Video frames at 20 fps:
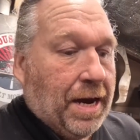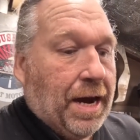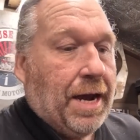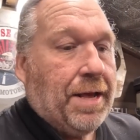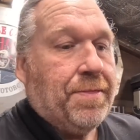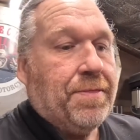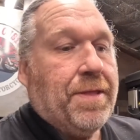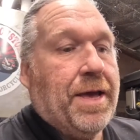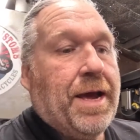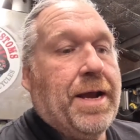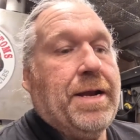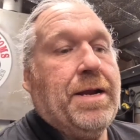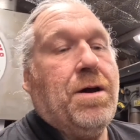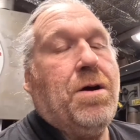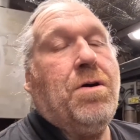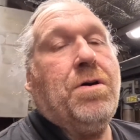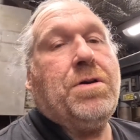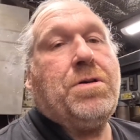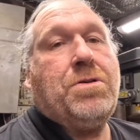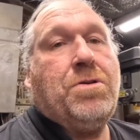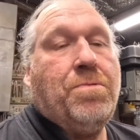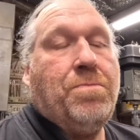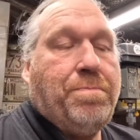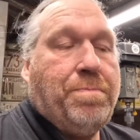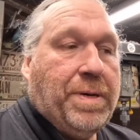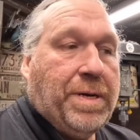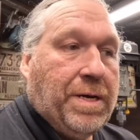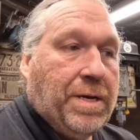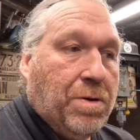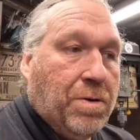and then I
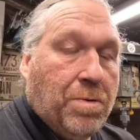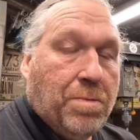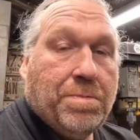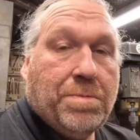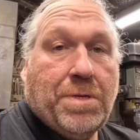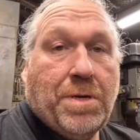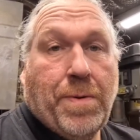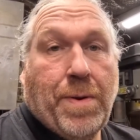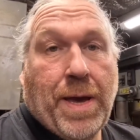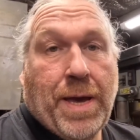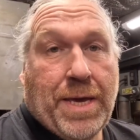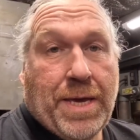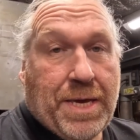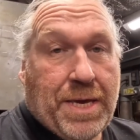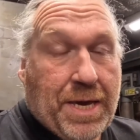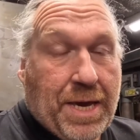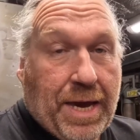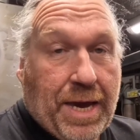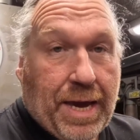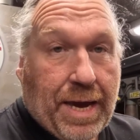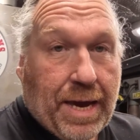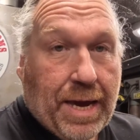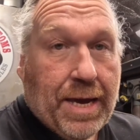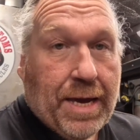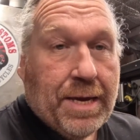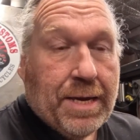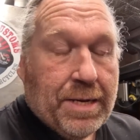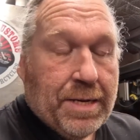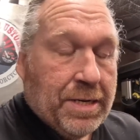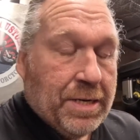could be up to a
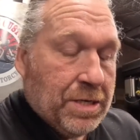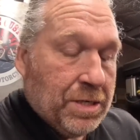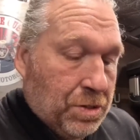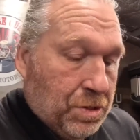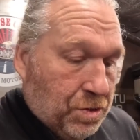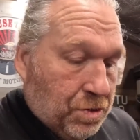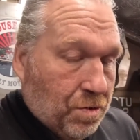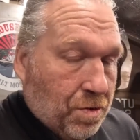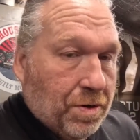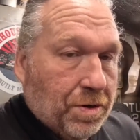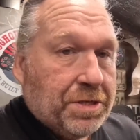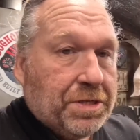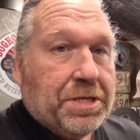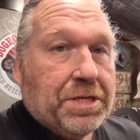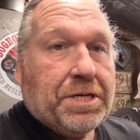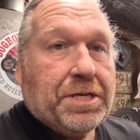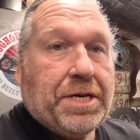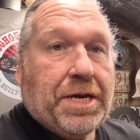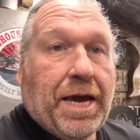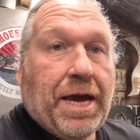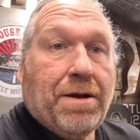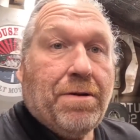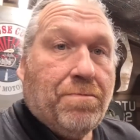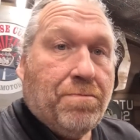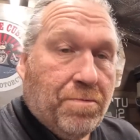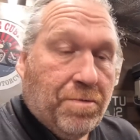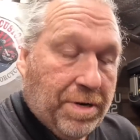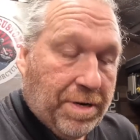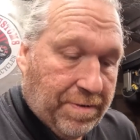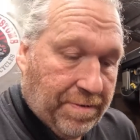year trying to get
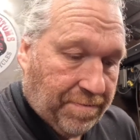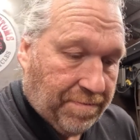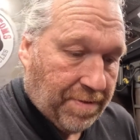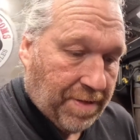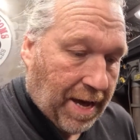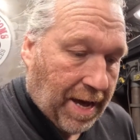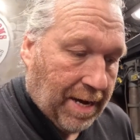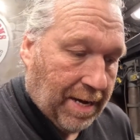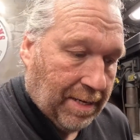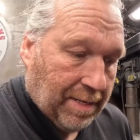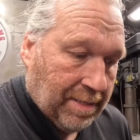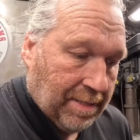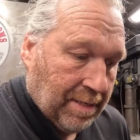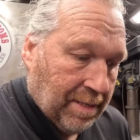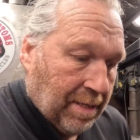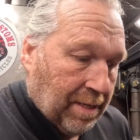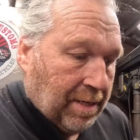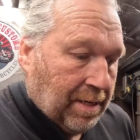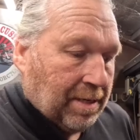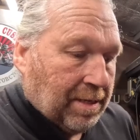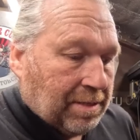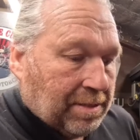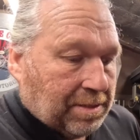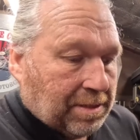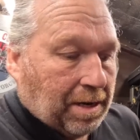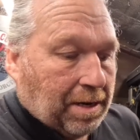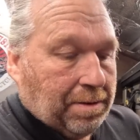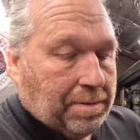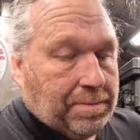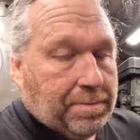rid of that.
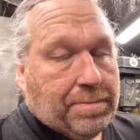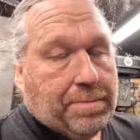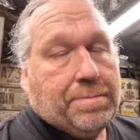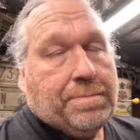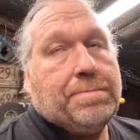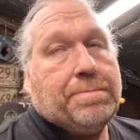So